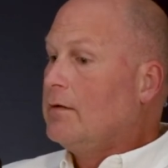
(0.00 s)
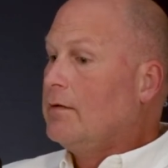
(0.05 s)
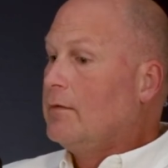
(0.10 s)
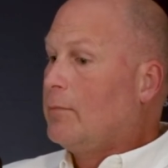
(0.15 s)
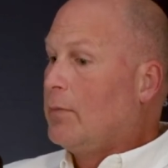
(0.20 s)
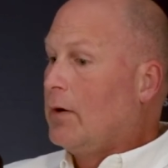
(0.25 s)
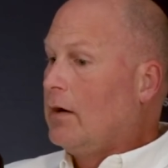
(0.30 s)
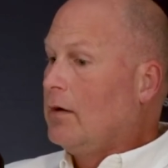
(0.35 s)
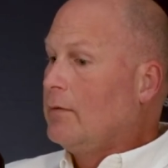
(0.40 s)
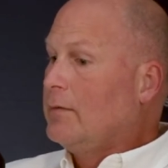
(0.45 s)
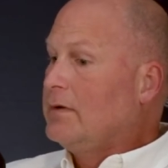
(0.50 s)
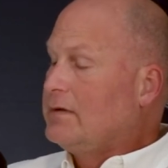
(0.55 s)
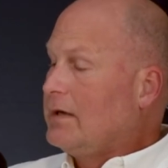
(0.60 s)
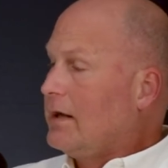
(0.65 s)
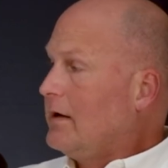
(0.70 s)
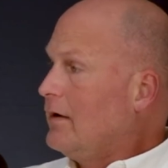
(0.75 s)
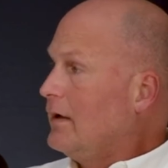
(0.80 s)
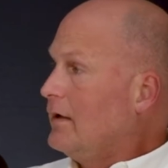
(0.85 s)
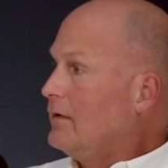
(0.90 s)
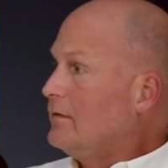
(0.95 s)
the
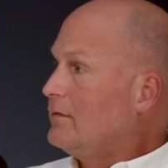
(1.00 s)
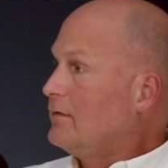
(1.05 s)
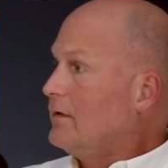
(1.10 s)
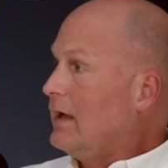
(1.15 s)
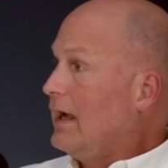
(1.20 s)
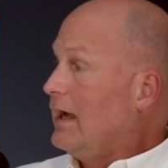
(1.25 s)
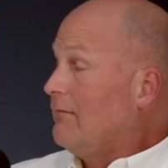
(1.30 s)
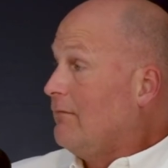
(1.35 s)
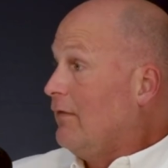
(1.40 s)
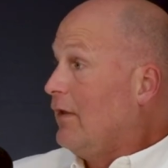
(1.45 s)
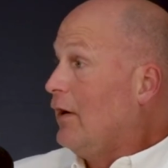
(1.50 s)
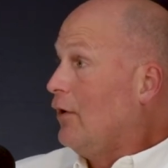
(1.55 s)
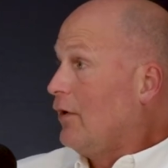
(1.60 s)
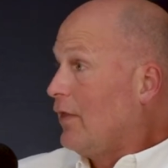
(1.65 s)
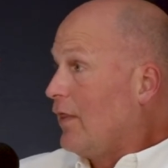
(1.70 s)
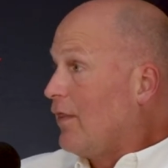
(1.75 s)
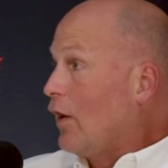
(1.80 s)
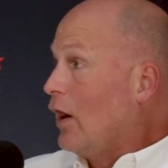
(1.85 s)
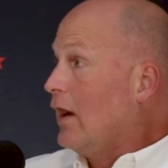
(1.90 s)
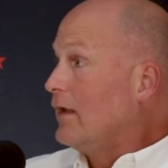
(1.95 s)
parliamentarians have their
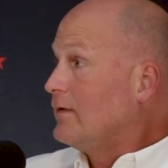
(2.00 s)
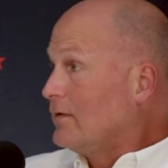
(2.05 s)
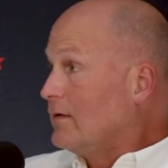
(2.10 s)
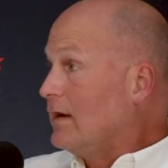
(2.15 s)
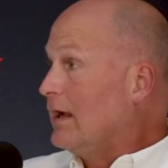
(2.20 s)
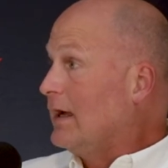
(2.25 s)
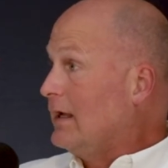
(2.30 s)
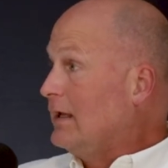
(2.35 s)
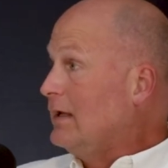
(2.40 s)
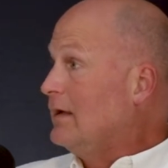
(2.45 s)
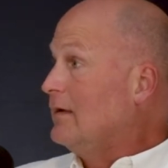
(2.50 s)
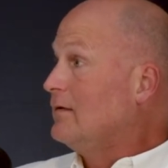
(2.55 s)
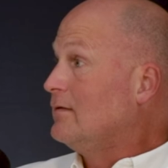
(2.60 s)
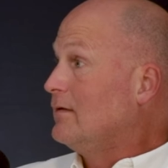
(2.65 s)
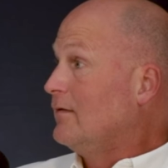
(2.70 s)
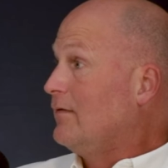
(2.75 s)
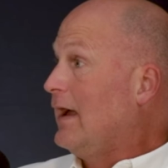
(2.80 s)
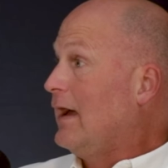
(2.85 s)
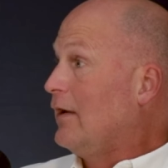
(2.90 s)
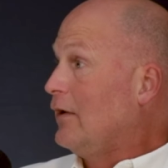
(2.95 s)
thoughts and ideas
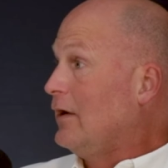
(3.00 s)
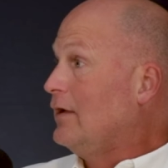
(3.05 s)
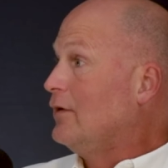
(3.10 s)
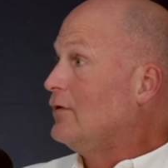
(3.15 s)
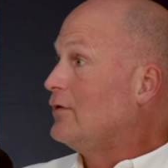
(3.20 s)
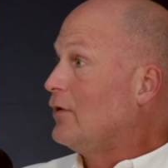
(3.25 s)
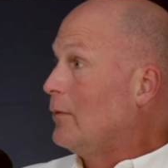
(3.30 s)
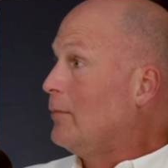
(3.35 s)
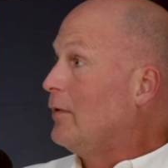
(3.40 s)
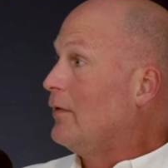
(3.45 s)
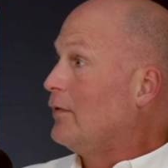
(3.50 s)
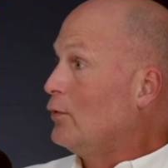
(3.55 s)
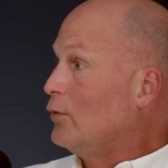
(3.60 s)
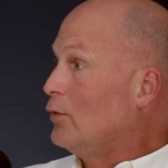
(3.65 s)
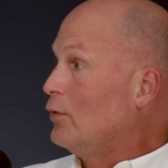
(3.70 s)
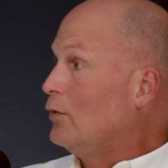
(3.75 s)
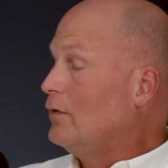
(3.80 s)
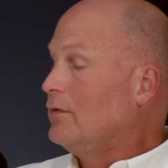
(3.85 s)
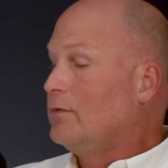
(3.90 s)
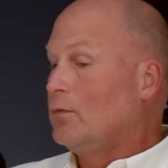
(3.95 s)
of how to interpret the
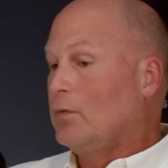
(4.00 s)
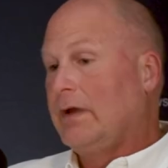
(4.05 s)
rules.